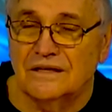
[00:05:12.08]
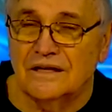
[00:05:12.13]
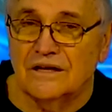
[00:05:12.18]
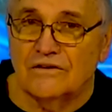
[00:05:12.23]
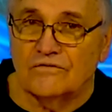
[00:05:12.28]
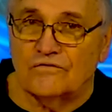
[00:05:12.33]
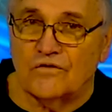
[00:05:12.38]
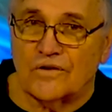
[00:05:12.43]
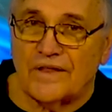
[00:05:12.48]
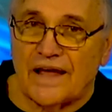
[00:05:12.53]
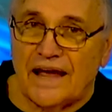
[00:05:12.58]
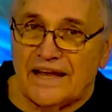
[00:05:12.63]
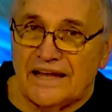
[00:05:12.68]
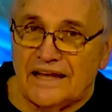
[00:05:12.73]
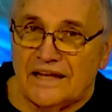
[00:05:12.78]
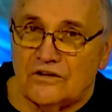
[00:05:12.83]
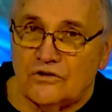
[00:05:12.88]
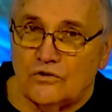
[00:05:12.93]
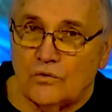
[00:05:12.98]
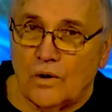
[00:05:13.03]
for that
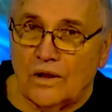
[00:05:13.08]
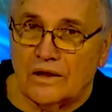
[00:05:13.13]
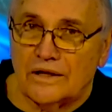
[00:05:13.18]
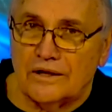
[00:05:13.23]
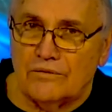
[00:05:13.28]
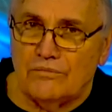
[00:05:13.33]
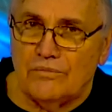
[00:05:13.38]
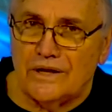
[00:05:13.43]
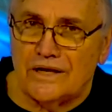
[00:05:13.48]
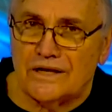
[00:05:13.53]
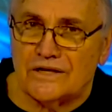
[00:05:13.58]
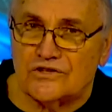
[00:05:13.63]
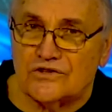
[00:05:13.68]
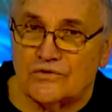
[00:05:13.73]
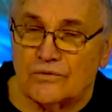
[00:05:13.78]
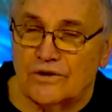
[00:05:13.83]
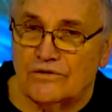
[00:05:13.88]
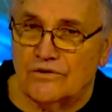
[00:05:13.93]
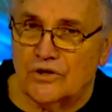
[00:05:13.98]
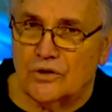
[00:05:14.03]
indwelling
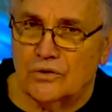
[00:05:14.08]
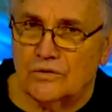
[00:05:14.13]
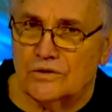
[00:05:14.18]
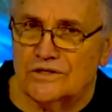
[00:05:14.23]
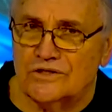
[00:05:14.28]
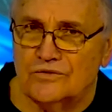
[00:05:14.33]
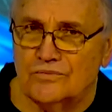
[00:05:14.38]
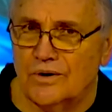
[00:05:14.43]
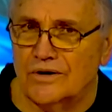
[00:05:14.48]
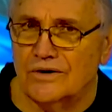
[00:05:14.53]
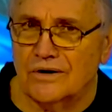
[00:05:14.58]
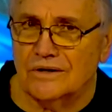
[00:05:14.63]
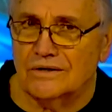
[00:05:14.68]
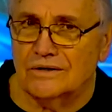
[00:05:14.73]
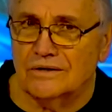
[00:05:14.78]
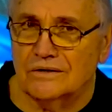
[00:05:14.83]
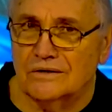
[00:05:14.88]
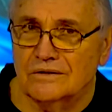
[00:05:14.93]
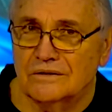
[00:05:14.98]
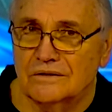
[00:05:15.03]
ministry of the Holy Spirit.
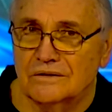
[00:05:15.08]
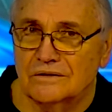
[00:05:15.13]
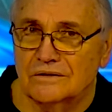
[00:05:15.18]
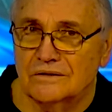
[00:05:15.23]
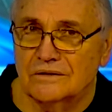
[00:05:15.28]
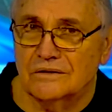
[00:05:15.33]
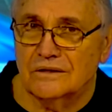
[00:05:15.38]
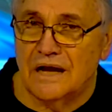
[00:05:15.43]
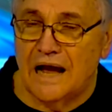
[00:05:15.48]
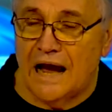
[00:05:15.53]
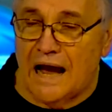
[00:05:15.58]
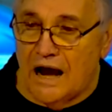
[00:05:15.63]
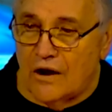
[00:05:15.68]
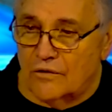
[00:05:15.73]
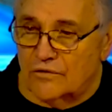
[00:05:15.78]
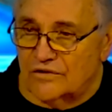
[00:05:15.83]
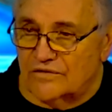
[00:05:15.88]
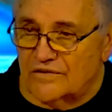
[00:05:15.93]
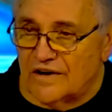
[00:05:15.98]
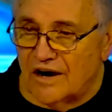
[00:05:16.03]
Out
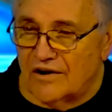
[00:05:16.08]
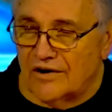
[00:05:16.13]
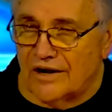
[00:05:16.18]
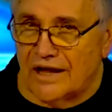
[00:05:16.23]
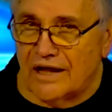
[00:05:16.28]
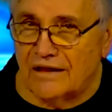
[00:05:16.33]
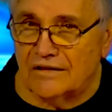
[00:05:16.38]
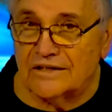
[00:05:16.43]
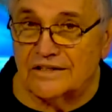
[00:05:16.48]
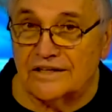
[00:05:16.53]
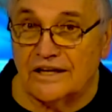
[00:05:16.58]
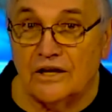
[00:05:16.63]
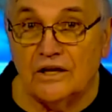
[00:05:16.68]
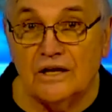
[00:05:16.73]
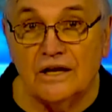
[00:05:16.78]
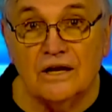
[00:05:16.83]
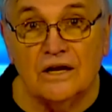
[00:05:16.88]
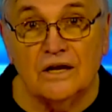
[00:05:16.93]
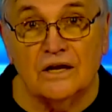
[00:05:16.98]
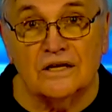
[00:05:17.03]
of carnality,
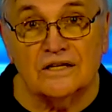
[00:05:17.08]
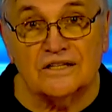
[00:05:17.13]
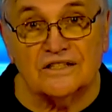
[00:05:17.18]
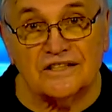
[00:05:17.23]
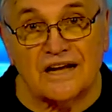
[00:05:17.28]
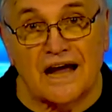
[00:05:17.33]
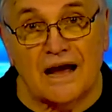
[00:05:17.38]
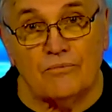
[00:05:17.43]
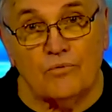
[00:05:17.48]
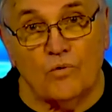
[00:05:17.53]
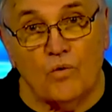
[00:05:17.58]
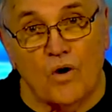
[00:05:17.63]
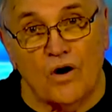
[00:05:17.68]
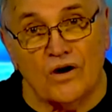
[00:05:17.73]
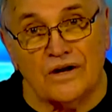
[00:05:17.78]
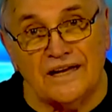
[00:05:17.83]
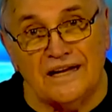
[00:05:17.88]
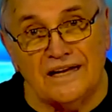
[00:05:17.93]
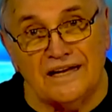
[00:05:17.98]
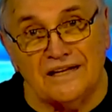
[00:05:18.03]
stop
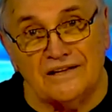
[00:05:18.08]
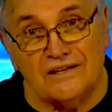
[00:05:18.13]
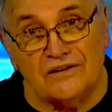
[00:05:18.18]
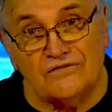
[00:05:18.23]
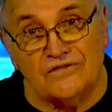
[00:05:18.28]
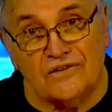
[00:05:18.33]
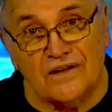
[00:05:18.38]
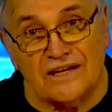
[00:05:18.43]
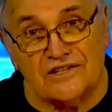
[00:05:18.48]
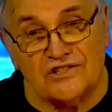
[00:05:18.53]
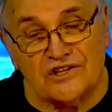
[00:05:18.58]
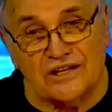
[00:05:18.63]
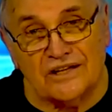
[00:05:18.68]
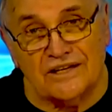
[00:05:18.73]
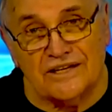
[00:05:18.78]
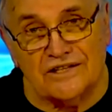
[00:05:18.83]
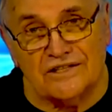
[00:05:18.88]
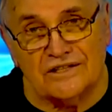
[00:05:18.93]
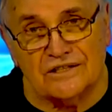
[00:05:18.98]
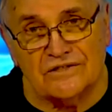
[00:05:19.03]
walking in the flesh,
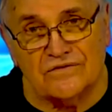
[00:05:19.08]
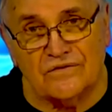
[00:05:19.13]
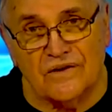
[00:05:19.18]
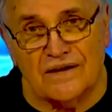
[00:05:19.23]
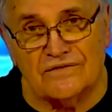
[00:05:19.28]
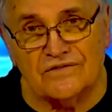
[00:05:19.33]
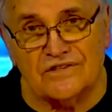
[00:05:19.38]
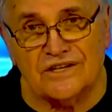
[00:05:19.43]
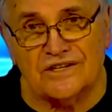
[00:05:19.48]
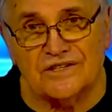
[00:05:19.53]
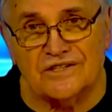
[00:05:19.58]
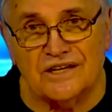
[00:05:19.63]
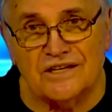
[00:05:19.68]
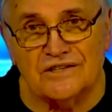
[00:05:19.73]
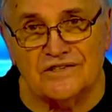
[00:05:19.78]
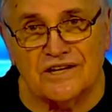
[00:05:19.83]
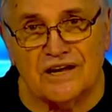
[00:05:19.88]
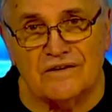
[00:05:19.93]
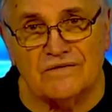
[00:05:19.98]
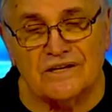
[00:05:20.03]
Galatians 5 16,
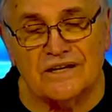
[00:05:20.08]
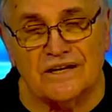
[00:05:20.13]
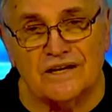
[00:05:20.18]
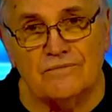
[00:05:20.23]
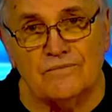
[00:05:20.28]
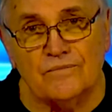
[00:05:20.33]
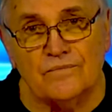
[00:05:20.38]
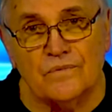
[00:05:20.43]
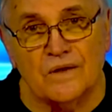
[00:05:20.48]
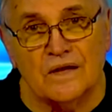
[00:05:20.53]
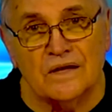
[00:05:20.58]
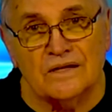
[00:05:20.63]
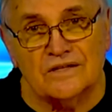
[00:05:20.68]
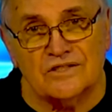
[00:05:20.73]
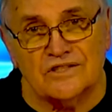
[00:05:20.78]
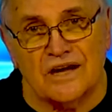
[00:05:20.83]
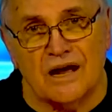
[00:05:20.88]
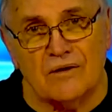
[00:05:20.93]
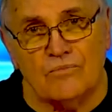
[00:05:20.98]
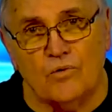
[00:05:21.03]
17.
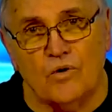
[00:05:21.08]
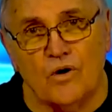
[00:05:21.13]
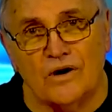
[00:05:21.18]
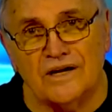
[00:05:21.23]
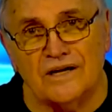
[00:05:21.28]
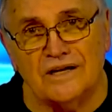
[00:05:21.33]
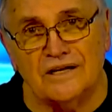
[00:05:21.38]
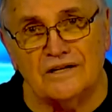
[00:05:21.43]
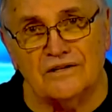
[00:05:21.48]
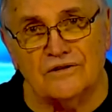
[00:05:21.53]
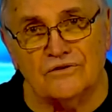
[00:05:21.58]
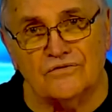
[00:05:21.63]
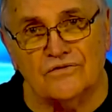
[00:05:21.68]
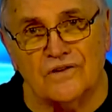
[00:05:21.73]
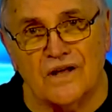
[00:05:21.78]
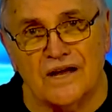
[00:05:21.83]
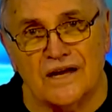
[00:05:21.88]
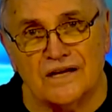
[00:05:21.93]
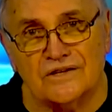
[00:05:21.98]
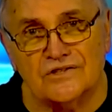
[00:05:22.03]
Stop walking in the
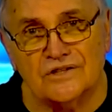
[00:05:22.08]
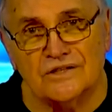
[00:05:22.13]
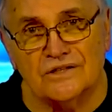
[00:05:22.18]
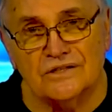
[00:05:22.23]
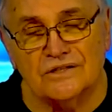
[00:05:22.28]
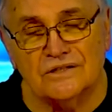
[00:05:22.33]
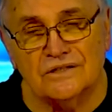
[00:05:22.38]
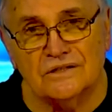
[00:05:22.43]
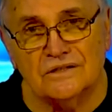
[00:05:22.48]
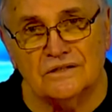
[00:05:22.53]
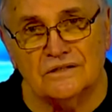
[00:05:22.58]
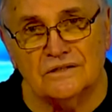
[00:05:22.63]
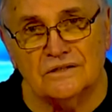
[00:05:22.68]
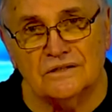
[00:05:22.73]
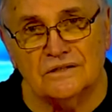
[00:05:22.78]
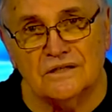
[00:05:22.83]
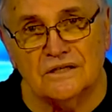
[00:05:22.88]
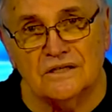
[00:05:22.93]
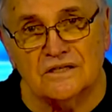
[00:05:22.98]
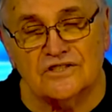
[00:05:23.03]
flesh.
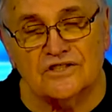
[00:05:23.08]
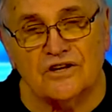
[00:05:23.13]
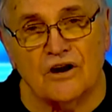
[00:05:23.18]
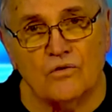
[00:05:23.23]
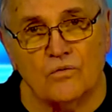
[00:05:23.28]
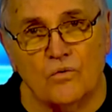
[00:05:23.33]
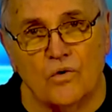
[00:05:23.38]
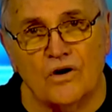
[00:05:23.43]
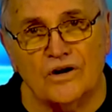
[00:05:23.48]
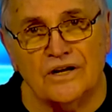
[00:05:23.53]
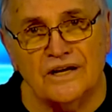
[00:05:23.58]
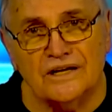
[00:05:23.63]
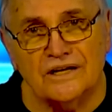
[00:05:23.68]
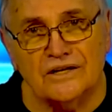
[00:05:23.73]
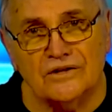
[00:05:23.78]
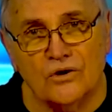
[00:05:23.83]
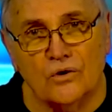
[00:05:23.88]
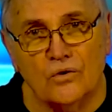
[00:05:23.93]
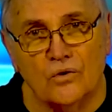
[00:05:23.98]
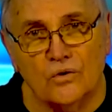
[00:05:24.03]
Start walking in
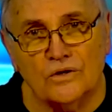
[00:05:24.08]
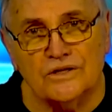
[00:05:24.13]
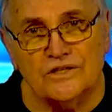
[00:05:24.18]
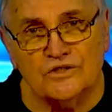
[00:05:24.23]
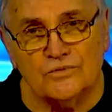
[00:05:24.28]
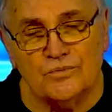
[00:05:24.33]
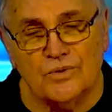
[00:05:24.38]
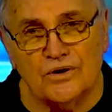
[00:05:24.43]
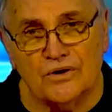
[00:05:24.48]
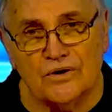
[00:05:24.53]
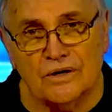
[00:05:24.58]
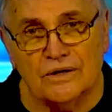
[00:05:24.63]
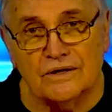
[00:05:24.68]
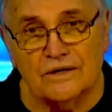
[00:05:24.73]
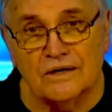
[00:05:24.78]
the Holy Spirit.